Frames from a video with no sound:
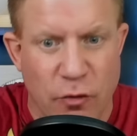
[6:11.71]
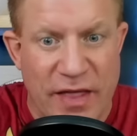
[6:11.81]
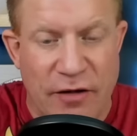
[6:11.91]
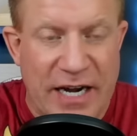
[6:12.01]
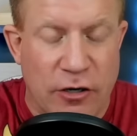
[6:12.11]

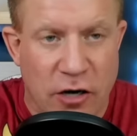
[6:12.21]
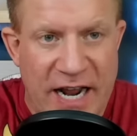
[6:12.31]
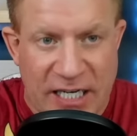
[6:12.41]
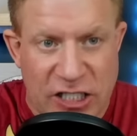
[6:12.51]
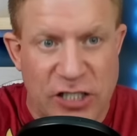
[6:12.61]
without like her
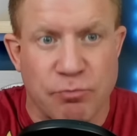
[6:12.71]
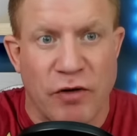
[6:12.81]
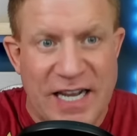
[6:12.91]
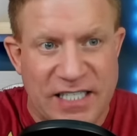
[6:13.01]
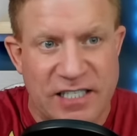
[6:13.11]

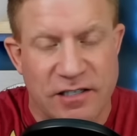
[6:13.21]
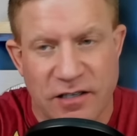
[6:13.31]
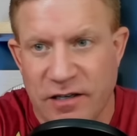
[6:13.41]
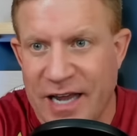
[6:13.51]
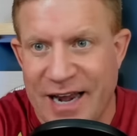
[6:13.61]
express,
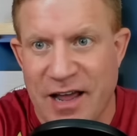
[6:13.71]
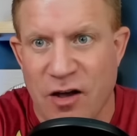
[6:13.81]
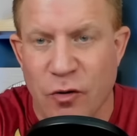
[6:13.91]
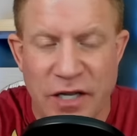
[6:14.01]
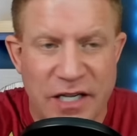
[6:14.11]
you
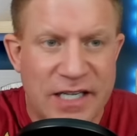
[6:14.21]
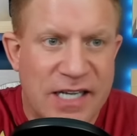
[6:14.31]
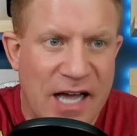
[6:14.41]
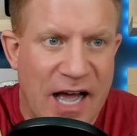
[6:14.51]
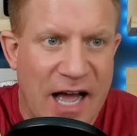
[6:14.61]
know,
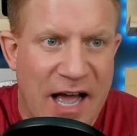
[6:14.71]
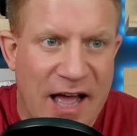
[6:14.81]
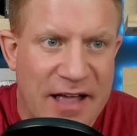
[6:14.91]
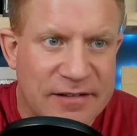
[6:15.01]
uh,